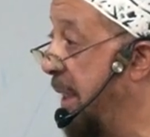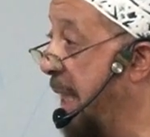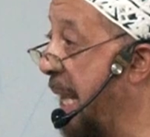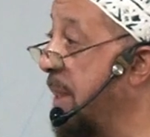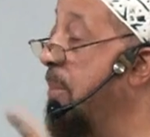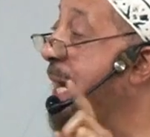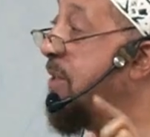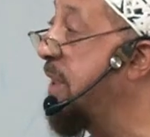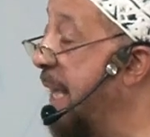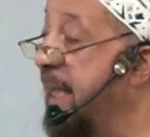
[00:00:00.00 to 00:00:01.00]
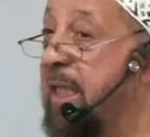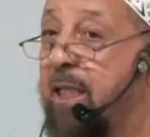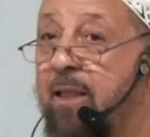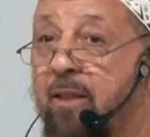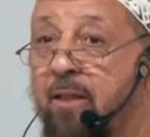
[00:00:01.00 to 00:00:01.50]
and Marseille
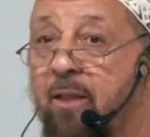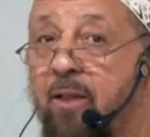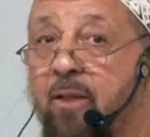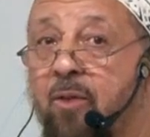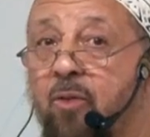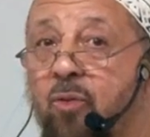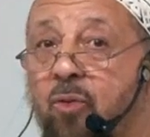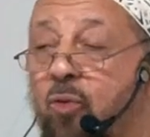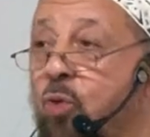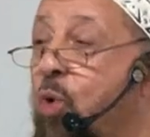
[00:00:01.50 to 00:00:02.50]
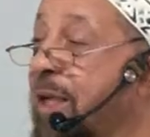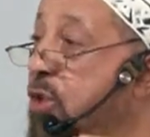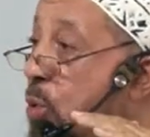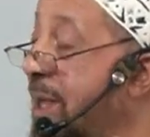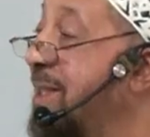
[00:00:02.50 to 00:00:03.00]
who are
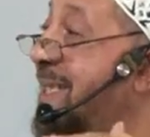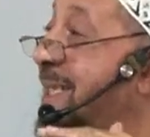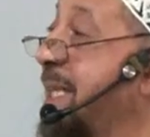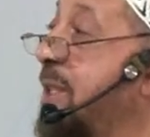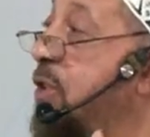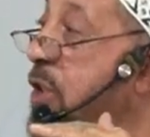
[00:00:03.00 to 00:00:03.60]
26